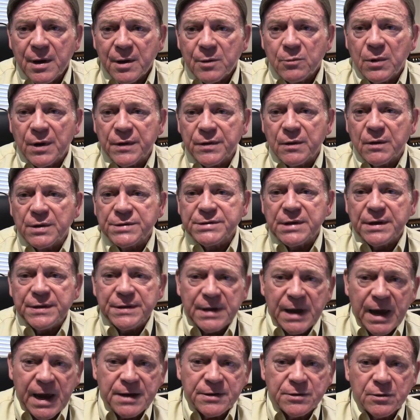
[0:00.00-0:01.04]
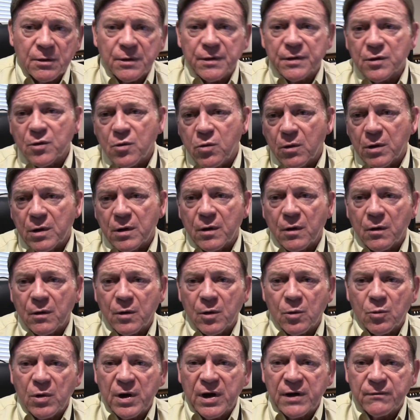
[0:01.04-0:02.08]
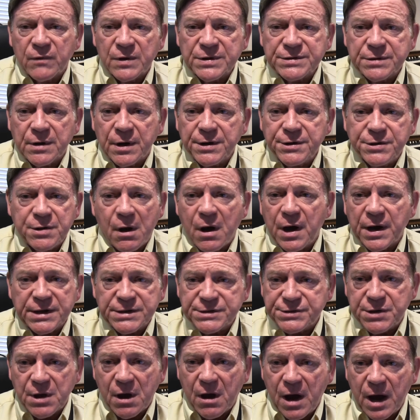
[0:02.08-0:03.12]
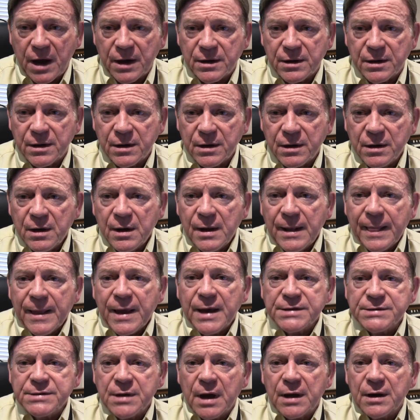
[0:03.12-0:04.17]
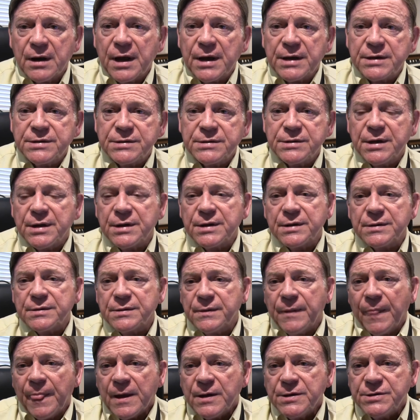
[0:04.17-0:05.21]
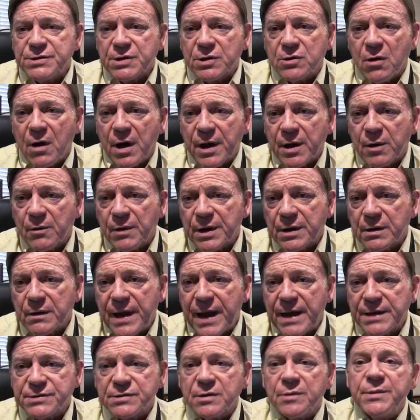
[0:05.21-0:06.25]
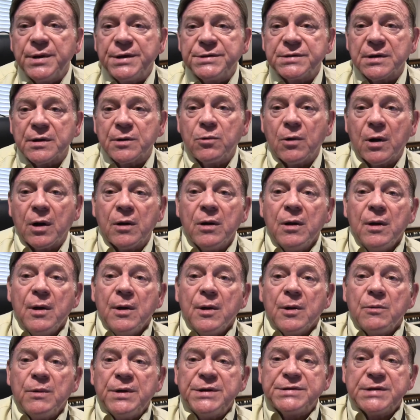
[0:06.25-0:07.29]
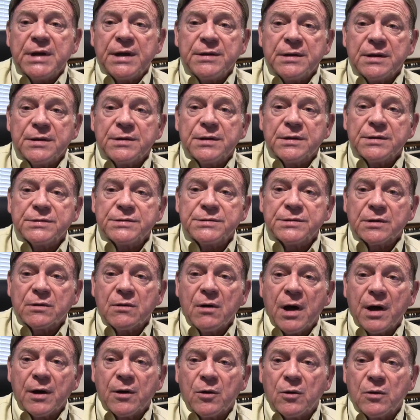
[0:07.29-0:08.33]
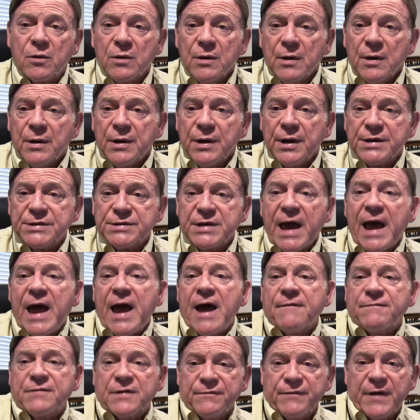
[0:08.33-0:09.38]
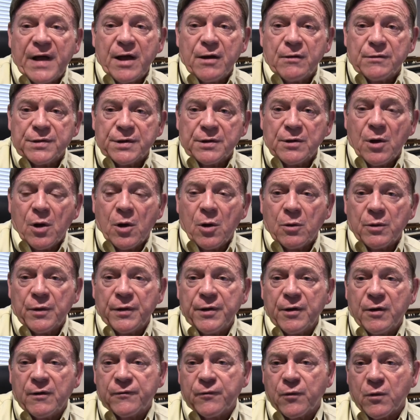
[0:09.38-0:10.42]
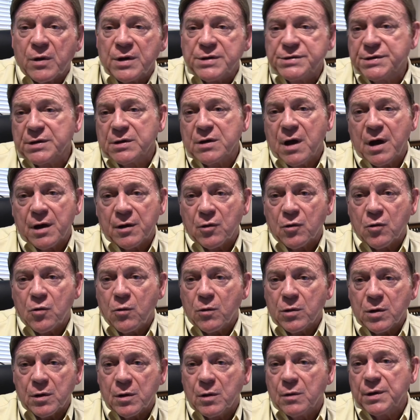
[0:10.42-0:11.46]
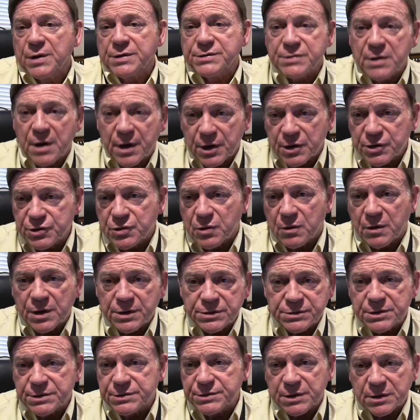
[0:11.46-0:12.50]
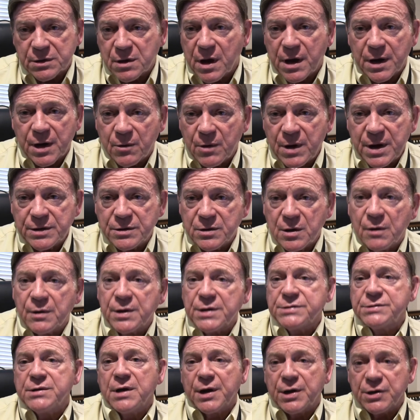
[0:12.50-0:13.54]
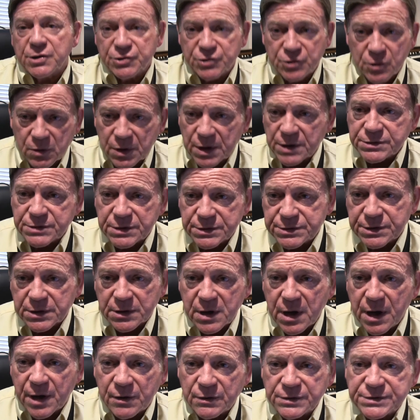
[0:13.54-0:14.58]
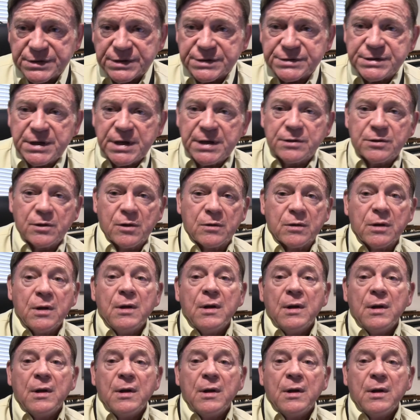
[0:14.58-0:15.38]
whether it's on the eighth note of the quarter note or whatever it's on. Dot is dot. It's not like staccato in classical music, where we say that the staccato is half the value of the note, and therefore a staccato quarter note is not as short as the staccato eighth note, is not as short as the staccato 16th note.